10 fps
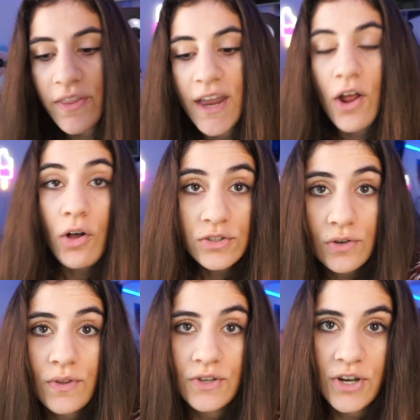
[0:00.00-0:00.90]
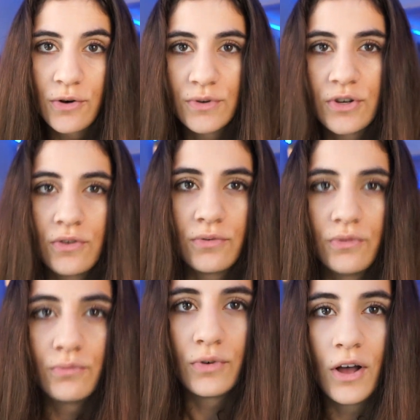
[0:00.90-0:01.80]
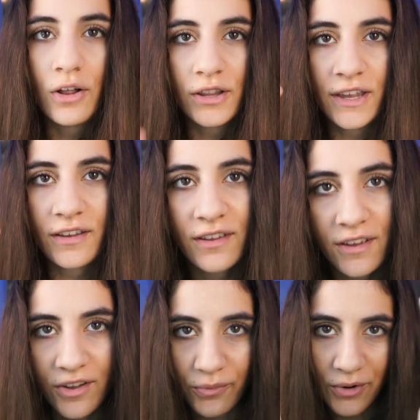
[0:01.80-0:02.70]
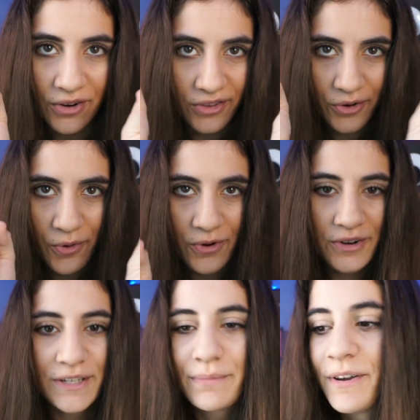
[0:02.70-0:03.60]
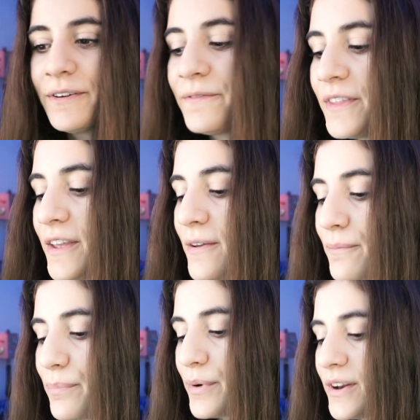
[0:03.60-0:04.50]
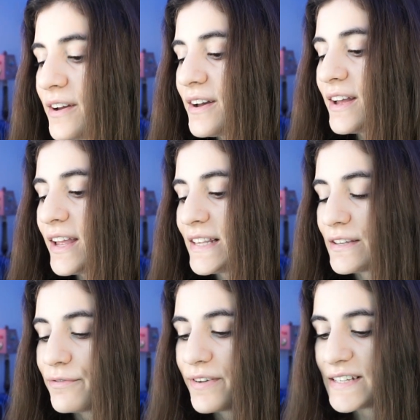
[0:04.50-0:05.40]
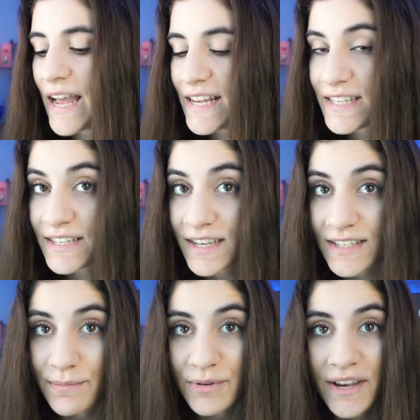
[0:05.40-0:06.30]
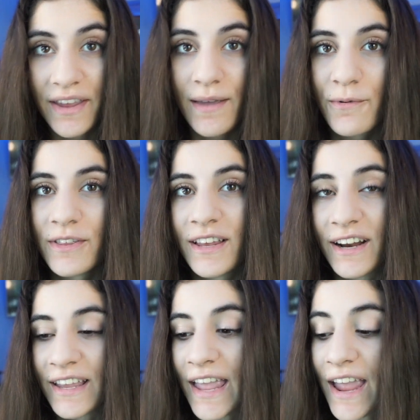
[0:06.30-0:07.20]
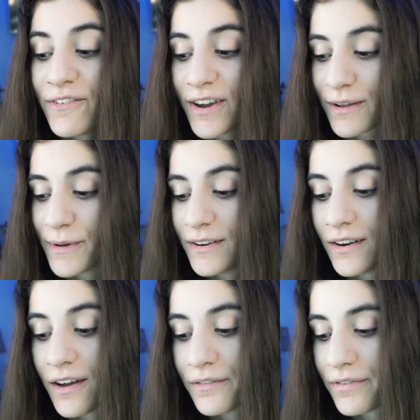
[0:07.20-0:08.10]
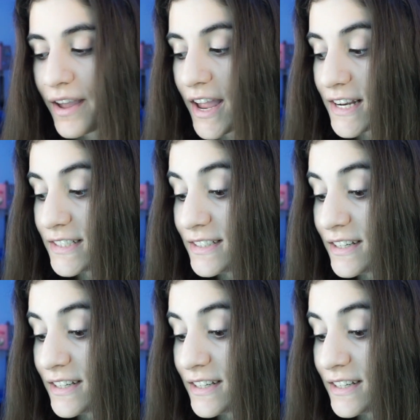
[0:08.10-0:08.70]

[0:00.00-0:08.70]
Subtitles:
that also on the channel, which I'll link on one of the corners up here. But it's a fantastic 60% keyboard that I can't recommend enough, and